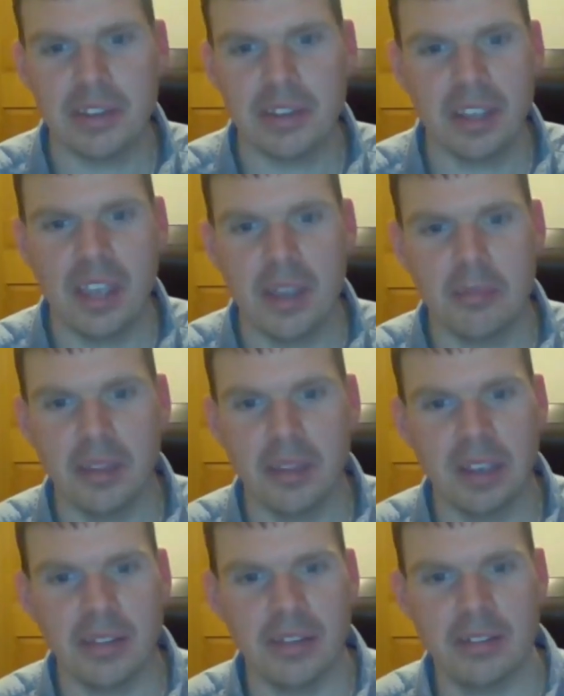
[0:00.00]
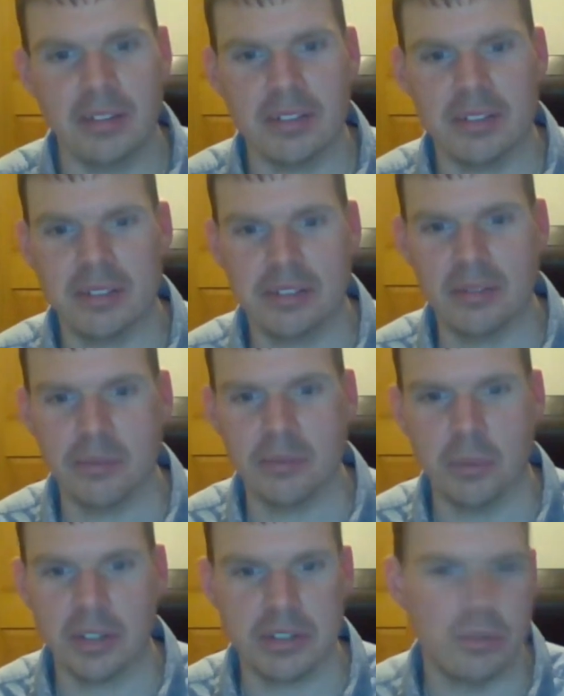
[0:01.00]
the game, like just
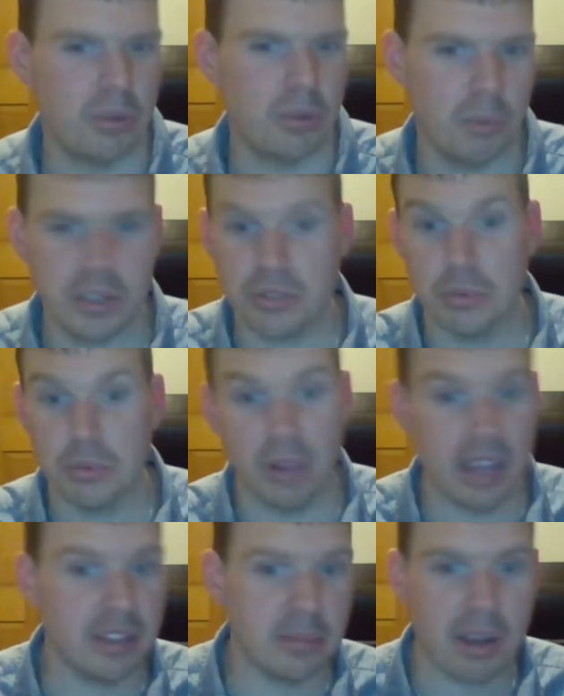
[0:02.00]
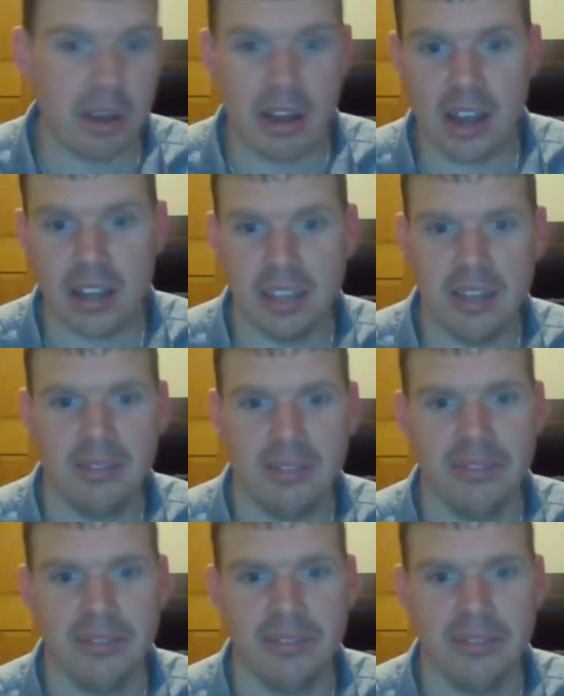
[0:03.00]
what you liked about hockey?